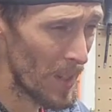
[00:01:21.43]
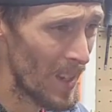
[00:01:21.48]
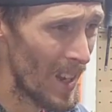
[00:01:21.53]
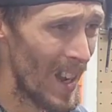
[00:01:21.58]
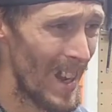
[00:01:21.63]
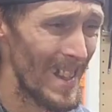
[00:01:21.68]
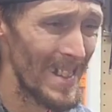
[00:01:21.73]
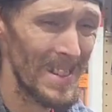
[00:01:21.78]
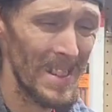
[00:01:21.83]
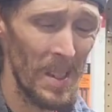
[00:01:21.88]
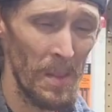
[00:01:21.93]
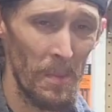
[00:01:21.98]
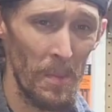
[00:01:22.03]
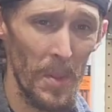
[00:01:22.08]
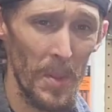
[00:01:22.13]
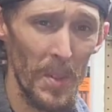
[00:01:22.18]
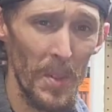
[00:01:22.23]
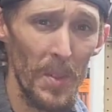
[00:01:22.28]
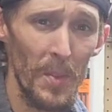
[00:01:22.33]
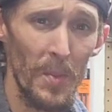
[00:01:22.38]
hot
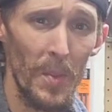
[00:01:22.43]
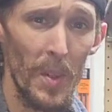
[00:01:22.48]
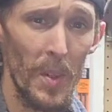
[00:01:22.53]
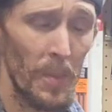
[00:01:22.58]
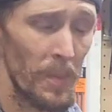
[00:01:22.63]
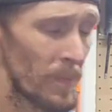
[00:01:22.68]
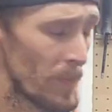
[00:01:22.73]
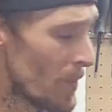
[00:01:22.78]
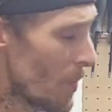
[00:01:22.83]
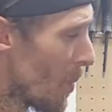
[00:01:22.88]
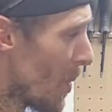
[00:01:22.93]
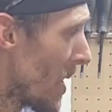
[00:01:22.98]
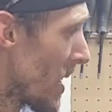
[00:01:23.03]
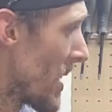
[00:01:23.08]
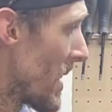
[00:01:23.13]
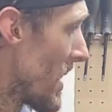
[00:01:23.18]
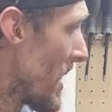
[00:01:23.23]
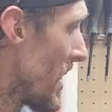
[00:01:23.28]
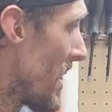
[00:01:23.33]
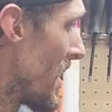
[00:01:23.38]
numbers for what
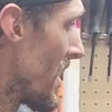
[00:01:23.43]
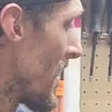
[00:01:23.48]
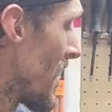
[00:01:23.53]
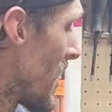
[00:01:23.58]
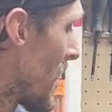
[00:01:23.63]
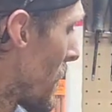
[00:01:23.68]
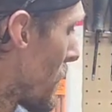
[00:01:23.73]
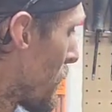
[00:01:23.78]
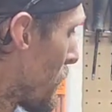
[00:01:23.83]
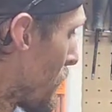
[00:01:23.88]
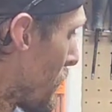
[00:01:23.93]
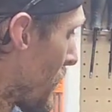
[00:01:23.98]
it is.